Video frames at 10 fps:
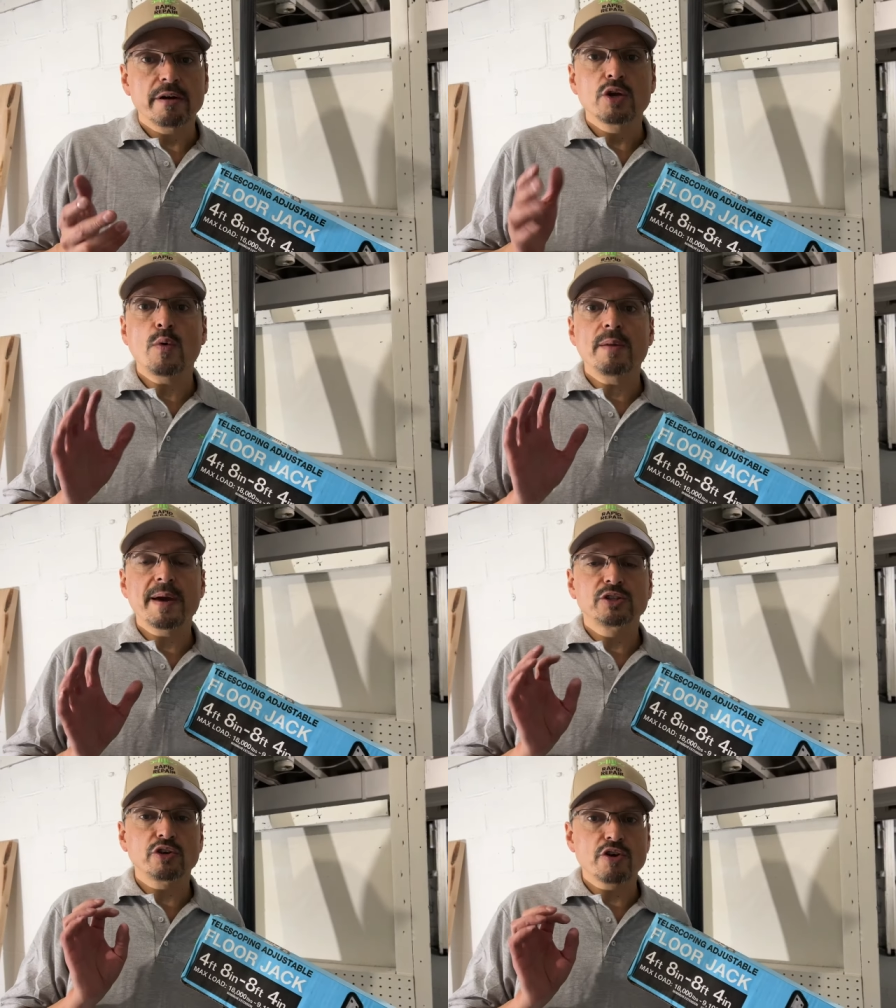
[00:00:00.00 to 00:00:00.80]
You want to make
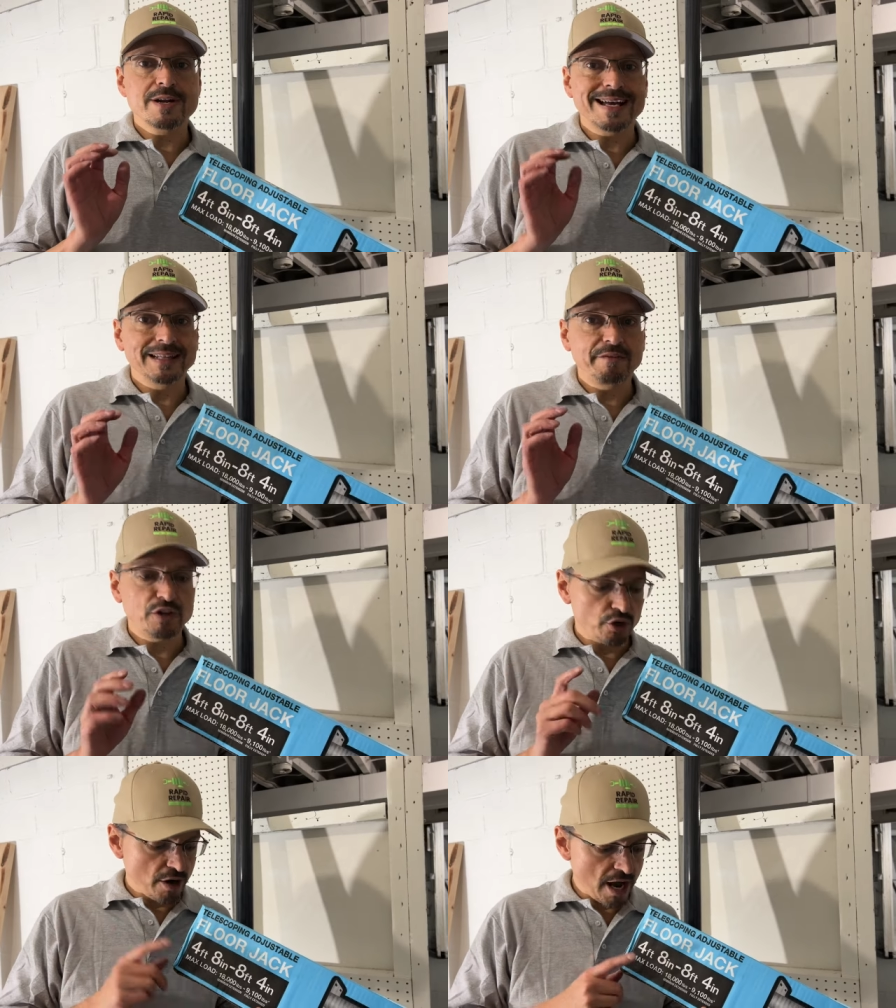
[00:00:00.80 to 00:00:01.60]
sure you're not lifting
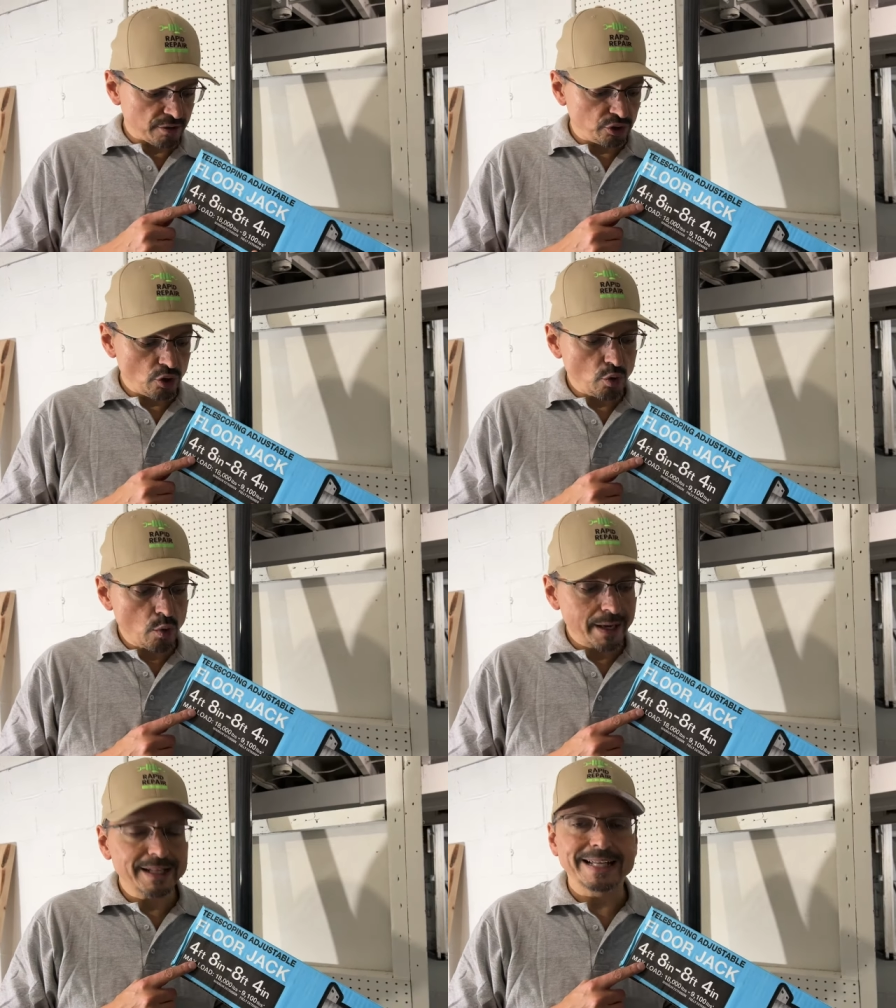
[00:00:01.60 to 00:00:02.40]
your house too
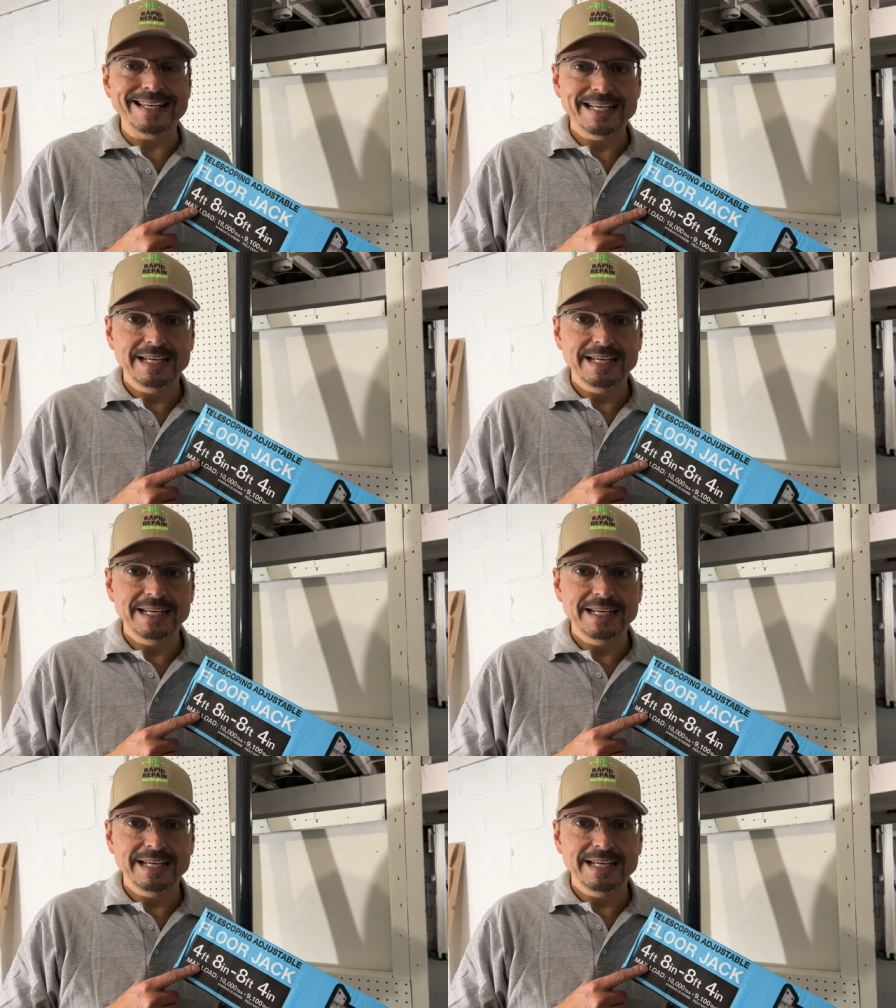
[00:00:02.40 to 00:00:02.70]
quickly.